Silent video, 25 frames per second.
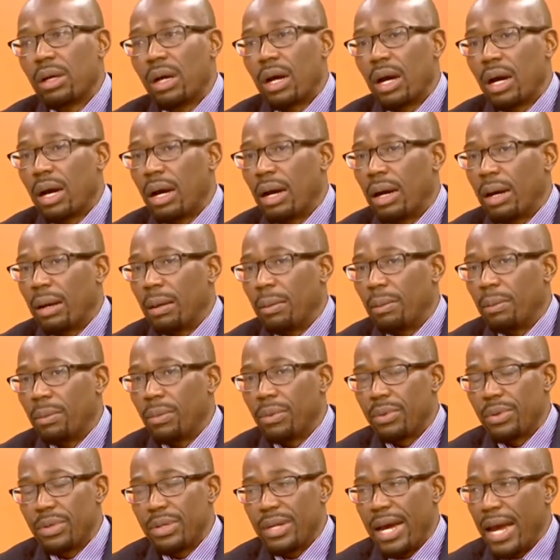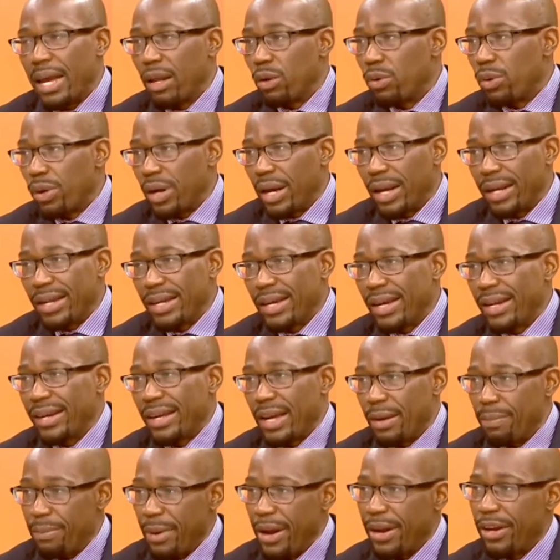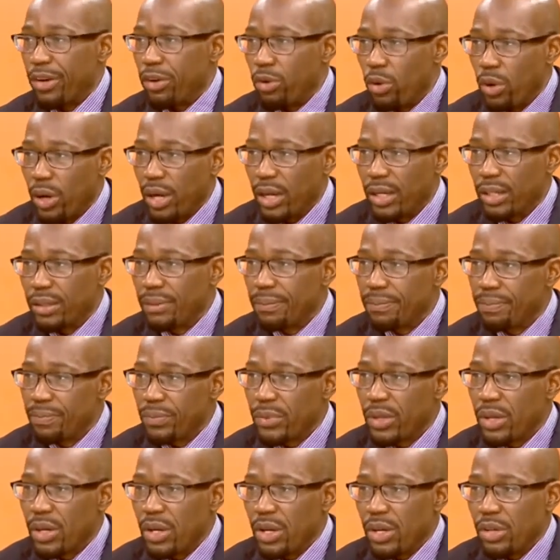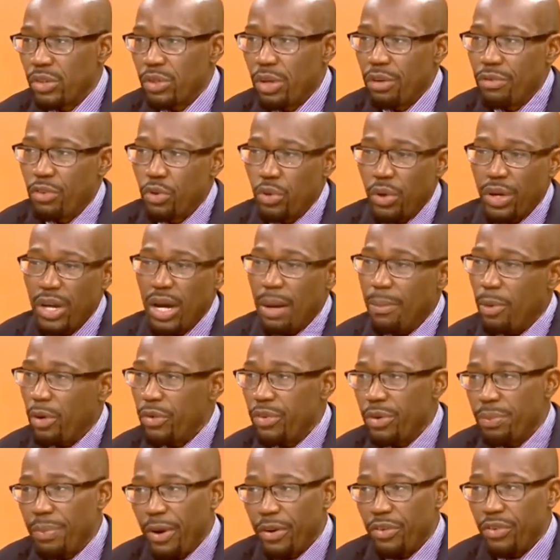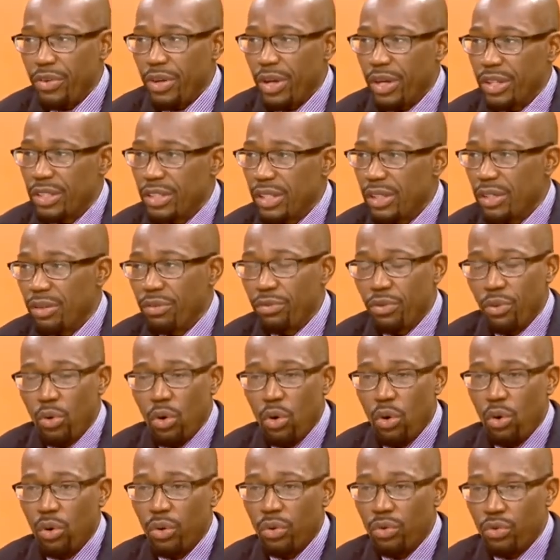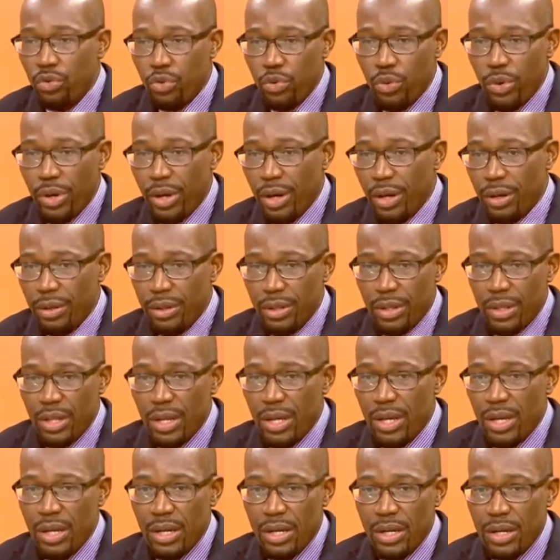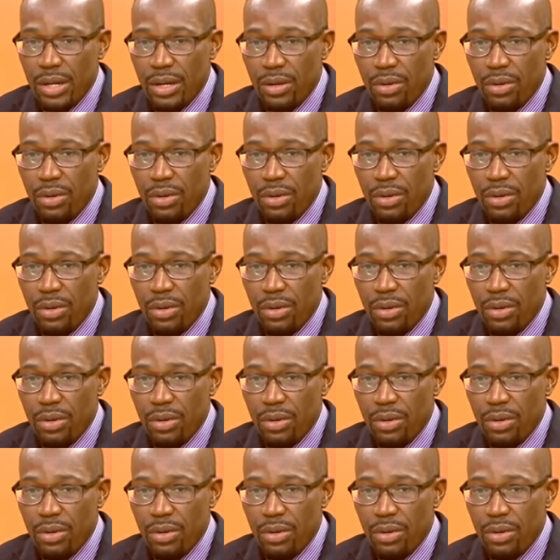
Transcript: die locally, and get buried locally. So if you're talking about repatriation, if you go to the